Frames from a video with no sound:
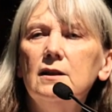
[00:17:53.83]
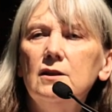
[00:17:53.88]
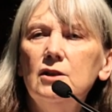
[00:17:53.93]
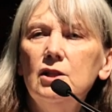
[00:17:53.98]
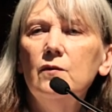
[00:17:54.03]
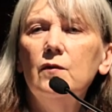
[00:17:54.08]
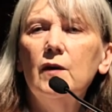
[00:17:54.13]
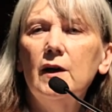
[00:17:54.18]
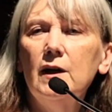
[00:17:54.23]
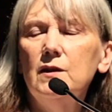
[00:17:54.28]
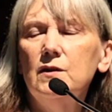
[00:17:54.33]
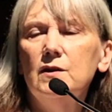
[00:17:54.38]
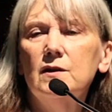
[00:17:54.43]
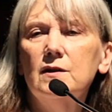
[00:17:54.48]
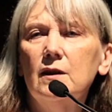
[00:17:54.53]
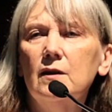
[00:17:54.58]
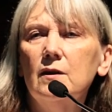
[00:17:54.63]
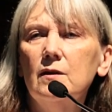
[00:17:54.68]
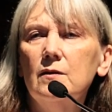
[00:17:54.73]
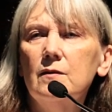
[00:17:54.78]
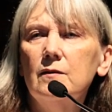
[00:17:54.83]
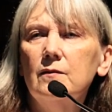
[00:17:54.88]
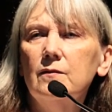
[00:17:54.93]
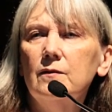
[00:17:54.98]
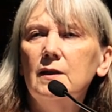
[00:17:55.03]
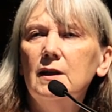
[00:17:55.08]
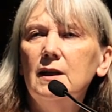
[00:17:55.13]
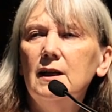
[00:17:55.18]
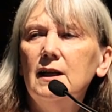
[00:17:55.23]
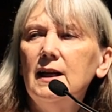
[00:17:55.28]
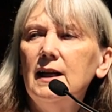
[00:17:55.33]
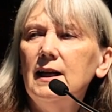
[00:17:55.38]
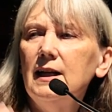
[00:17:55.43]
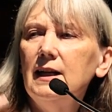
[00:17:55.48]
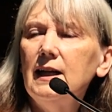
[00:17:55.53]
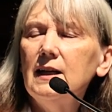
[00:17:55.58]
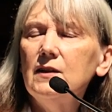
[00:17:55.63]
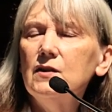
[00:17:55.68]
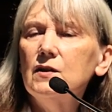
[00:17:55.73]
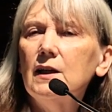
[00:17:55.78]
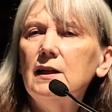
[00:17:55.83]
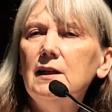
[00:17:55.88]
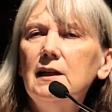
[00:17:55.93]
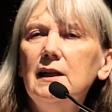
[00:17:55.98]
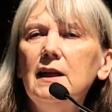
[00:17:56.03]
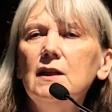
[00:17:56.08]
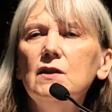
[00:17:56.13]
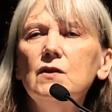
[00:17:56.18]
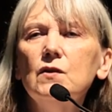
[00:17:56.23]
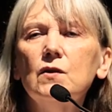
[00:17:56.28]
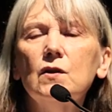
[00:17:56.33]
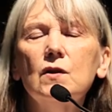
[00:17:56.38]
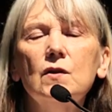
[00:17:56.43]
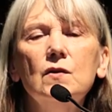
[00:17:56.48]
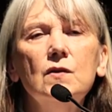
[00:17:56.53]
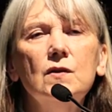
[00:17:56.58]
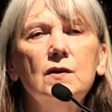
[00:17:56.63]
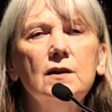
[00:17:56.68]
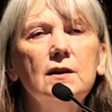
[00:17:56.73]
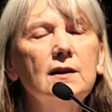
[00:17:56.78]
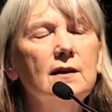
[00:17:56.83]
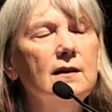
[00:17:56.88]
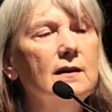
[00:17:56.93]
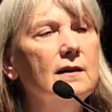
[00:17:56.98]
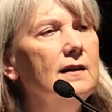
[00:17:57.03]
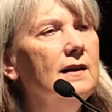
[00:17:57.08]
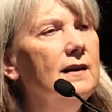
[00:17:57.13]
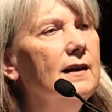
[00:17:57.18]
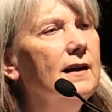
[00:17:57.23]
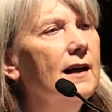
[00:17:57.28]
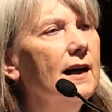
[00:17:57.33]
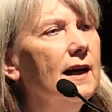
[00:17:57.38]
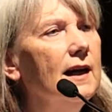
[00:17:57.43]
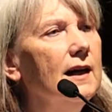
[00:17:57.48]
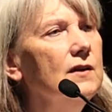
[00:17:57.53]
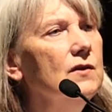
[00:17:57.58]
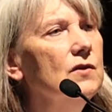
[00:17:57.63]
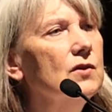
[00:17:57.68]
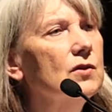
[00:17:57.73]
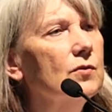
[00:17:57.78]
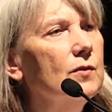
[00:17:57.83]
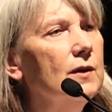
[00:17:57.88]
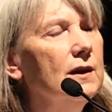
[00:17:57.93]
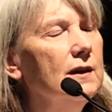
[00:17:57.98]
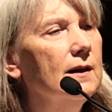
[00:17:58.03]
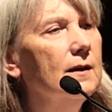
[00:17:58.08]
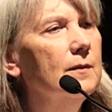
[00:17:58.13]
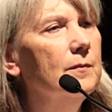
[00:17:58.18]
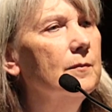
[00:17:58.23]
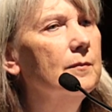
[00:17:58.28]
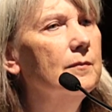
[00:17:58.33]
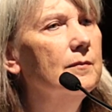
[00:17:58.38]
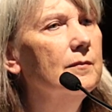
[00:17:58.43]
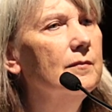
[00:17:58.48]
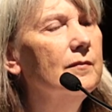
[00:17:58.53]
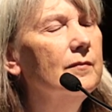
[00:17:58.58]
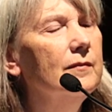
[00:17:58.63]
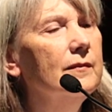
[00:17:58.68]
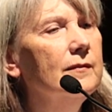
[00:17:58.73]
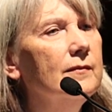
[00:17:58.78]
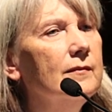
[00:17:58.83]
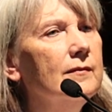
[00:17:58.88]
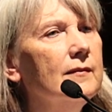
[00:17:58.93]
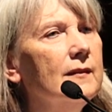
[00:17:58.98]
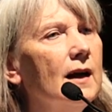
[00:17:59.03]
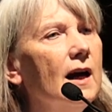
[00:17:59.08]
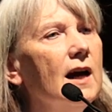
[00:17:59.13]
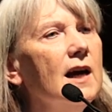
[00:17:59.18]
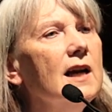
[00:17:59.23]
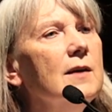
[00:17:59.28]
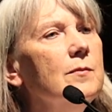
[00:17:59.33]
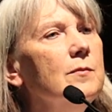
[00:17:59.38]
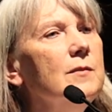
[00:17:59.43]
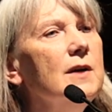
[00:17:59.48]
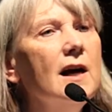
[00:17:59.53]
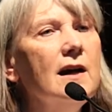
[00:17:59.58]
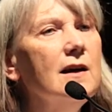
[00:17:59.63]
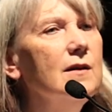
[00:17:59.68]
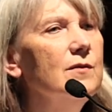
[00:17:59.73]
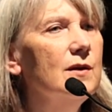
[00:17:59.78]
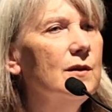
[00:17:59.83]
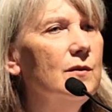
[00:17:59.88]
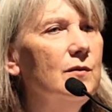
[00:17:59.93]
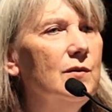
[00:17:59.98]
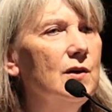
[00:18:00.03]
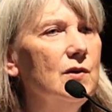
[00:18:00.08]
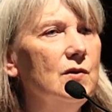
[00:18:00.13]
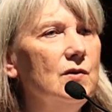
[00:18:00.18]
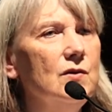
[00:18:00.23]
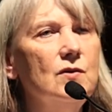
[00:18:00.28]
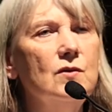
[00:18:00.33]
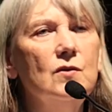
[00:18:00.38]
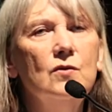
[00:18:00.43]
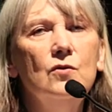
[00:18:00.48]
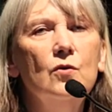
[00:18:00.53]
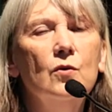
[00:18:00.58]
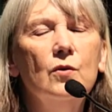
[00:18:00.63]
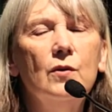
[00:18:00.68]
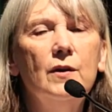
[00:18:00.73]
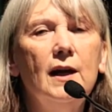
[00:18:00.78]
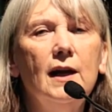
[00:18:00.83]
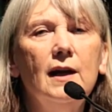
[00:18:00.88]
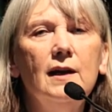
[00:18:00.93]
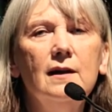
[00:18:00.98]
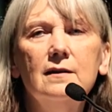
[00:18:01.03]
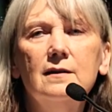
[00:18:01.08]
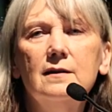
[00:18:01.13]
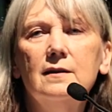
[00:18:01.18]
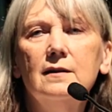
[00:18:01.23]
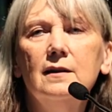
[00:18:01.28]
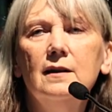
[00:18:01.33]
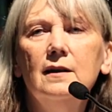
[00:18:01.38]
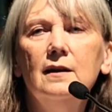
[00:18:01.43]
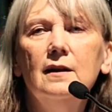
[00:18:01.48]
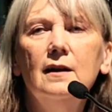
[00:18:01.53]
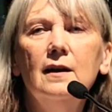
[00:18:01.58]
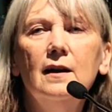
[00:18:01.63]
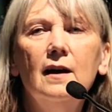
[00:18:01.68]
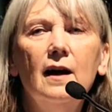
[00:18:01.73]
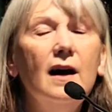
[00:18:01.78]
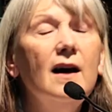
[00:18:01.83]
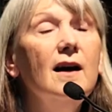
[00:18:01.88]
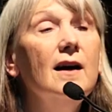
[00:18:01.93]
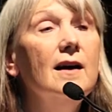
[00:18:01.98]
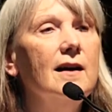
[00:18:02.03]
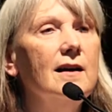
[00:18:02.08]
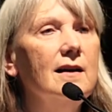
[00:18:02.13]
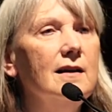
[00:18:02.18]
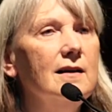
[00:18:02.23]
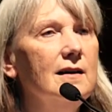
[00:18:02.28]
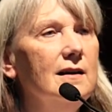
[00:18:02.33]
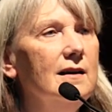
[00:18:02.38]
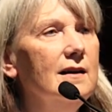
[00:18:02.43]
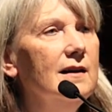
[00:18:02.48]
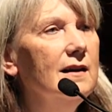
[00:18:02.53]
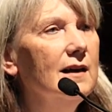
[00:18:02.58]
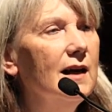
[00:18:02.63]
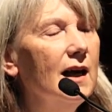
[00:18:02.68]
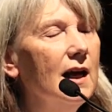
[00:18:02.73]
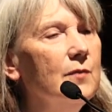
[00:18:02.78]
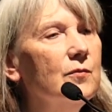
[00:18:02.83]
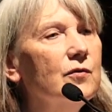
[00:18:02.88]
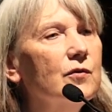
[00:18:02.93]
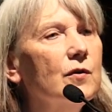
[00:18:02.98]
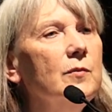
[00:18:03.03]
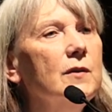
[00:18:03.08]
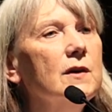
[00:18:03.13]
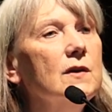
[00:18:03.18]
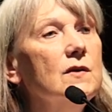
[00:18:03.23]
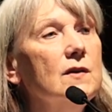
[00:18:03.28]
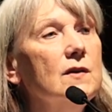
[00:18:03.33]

divisive, let's at least consider answering them. I am neither this nor that. I am from the